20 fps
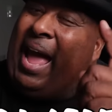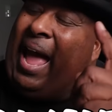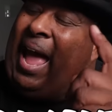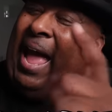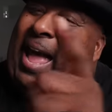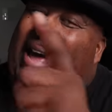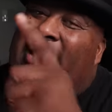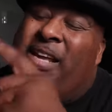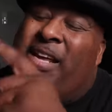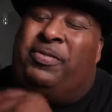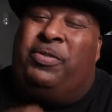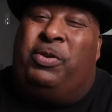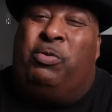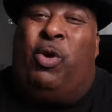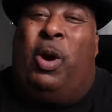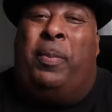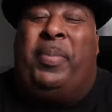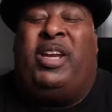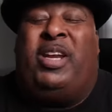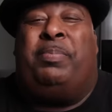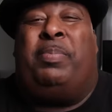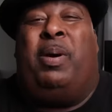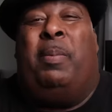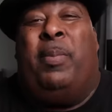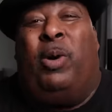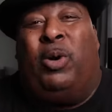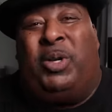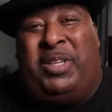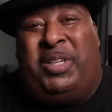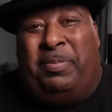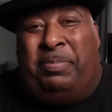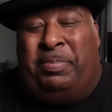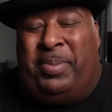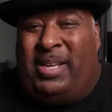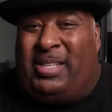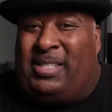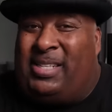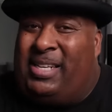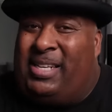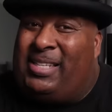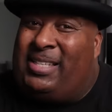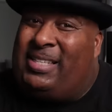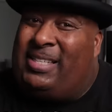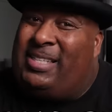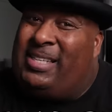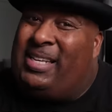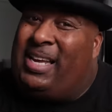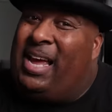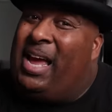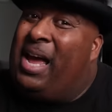and if you want me to promote your business,